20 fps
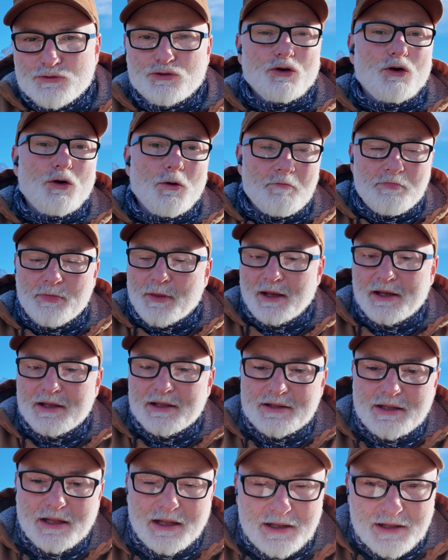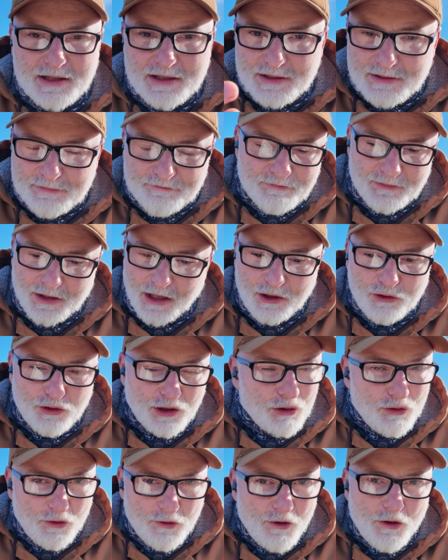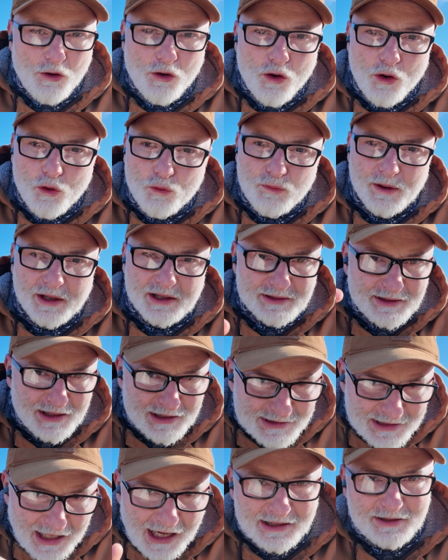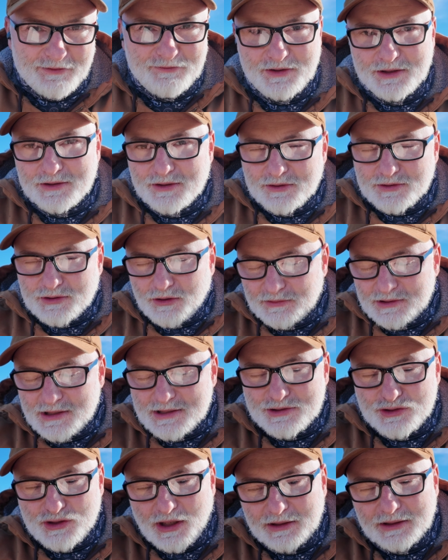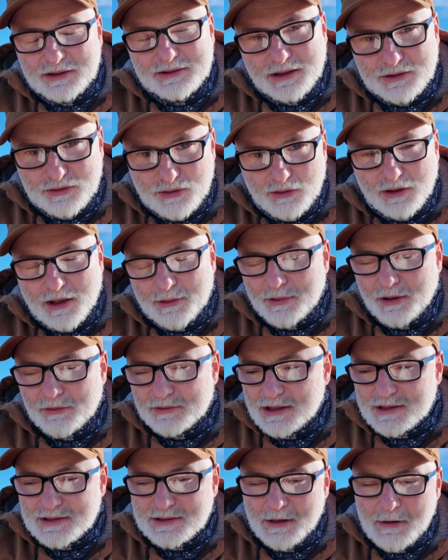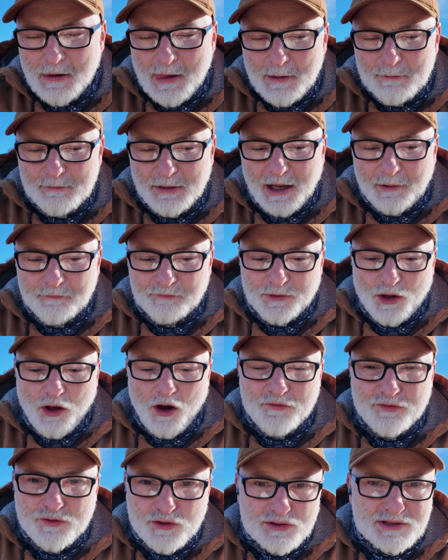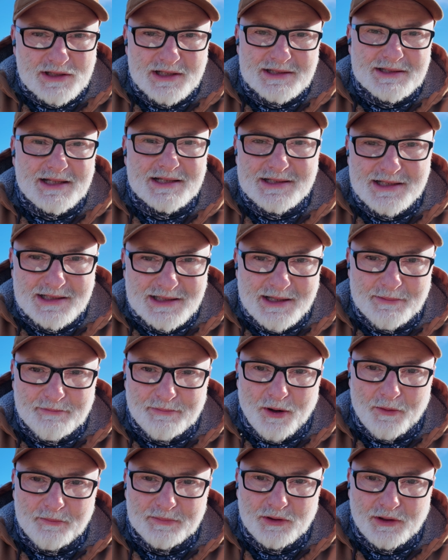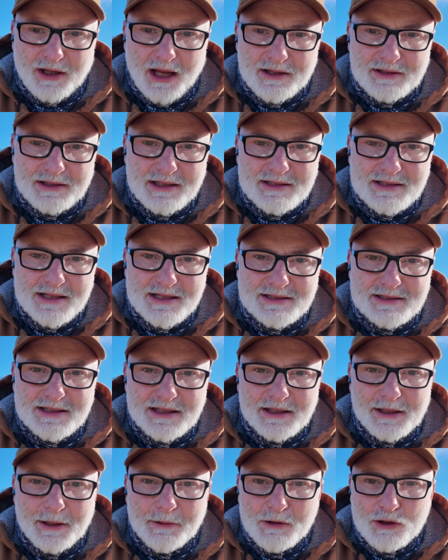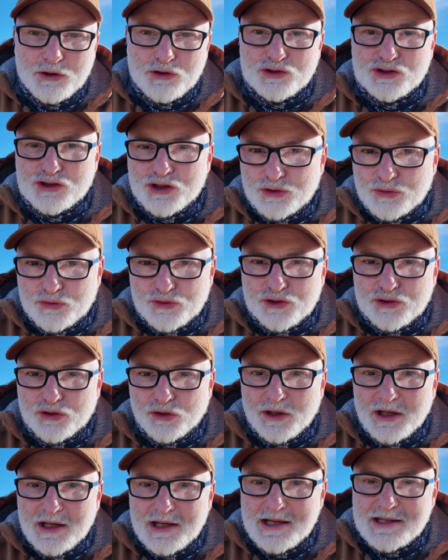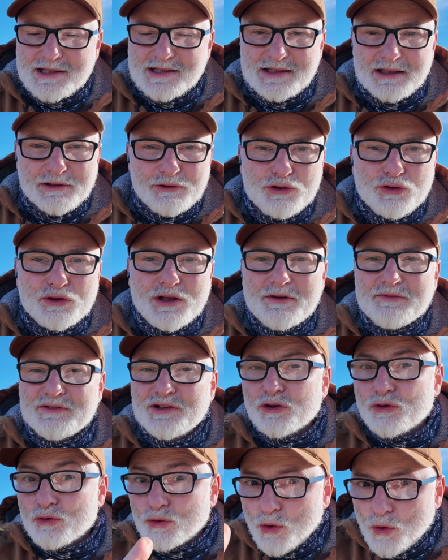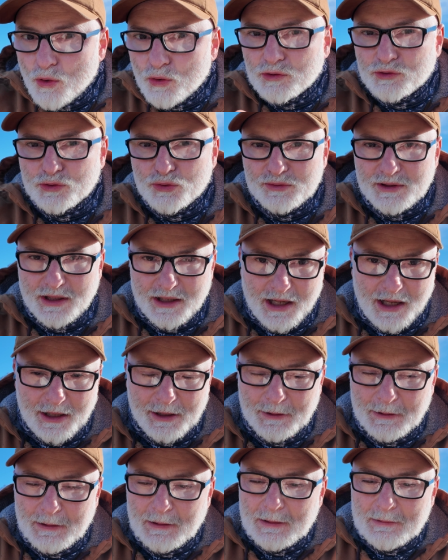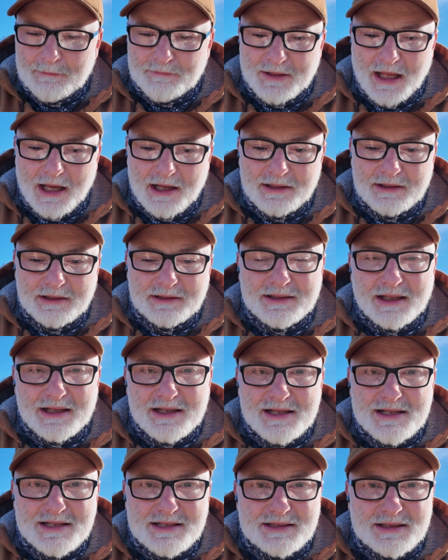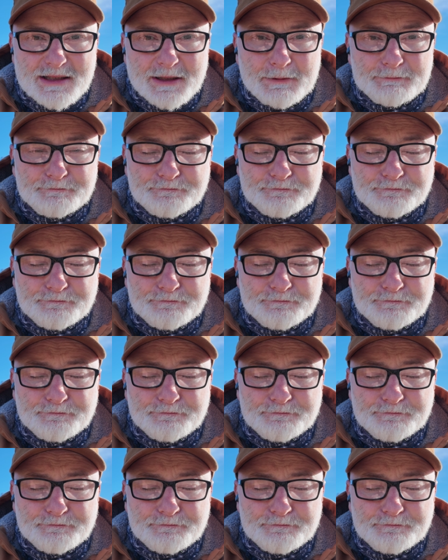So I'm gonna go quick. There's other videos on this channel that talk about this, but of course, it's the system prompt. Okay, this is the constitution. It's you give the role to the AI. Then there is.